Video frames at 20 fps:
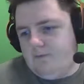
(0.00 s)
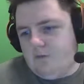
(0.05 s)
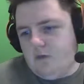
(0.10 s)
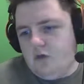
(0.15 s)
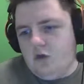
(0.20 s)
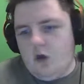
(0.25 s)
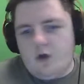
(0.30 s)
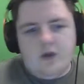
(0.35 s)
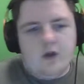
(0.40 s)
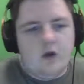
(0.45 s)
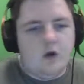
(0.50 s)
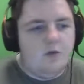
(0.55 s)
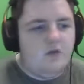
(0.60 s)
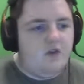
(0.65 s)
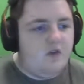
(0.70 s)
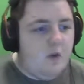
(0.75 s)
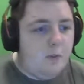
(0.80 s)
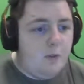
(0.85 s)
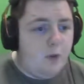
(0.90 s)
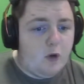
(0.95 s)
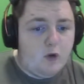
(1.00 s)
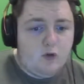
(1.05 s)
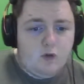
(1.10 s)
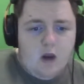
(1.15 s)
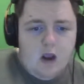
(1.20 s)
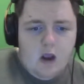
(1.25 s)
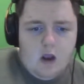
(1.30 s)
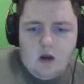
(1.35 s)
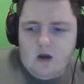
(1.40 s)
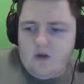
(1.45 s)
nothing comes of it, but
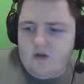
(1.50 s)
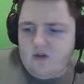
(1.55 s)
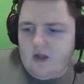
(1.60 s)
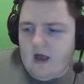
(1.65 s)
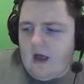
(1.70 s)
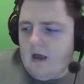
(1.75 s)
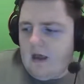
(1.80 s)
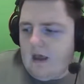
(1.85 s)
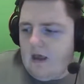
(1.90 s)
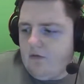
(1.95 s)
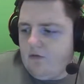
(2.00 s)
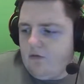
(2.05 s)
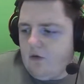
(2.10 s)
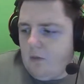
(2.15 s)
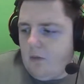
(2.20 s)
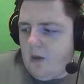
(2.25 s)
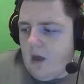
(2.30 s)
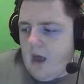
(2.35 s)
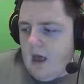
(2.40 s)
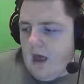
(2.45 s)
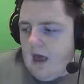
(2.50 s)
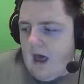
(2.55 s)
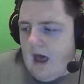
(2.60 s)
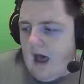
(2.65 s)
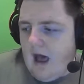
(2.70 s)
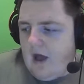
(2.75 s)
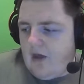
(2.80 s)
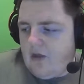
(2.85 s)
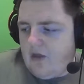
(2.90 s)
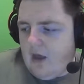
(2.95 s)
great early start here from
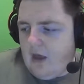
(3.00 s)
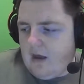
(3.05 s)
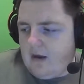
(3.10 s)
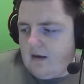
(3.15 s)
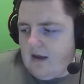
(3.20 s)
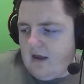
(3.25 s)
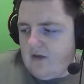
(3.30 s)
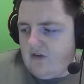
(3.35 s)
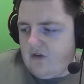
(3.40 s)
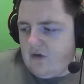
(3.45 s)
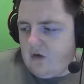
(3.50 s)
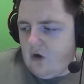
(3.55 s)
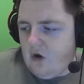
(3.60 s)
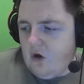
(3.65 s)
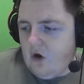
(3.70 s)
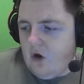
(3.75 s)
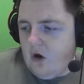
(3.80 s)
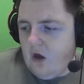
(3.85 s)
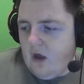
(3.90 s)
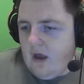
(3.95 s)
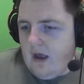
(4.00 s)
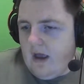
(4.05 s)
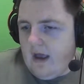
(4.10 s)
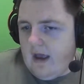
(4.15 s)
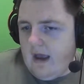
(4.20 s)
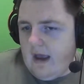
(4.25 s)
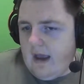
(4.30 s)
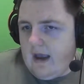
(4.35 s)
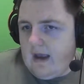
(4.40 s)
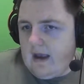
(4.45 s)
Atletico
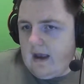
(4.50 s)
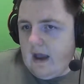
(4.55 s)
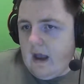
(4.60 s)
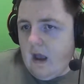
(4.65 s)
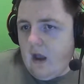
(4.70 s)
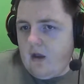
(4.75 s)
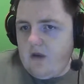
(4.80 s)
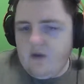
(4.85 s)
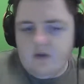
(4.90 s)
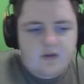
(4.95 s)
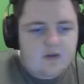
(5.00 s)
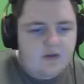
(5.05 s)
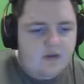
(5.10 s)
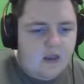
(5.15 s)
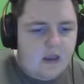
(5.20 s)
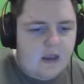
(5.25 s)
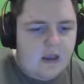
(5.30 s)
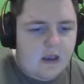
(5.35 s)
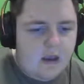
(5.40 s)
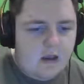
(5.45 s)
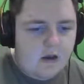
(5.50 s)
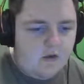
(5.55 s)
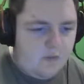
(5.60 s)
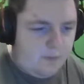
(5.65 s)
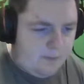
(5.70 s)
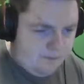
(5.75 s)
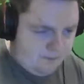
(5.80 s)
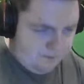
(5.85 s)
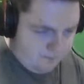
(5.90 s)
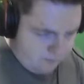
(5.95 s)
indeed.
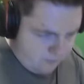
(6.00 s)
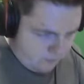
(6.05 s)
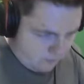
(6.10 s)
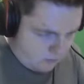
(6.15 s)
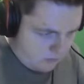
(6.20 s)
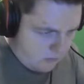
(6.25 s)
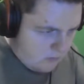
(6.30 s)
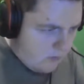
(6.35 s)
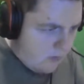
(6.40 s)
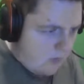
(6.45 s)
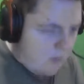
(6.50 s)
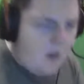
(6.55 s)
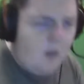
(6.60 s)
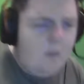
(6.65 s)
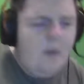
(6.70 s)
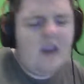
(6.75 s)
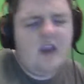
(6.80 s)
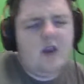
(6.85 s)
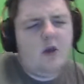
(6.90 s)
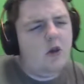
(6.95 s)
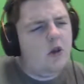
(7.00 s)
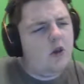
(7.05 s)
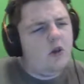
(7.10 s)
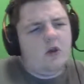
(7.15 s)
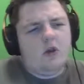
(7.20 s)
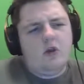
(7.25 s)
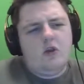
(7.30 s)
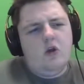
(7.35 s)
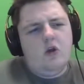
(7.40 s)
I mean, you